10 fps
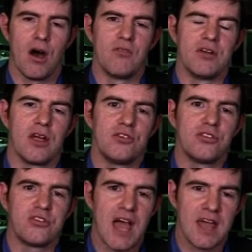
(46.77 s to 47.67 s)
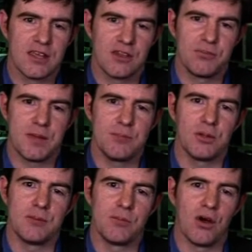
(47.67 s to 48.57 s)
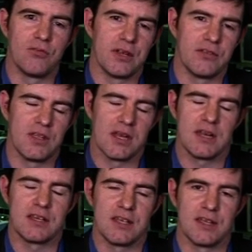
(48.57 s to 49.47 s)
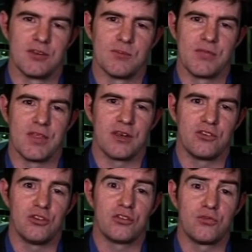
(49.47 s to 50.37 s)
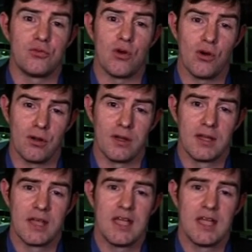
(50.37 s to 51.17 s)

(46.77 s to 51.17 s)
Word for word: of an understanding of people in poverty in the United Kingdom that is just wrong.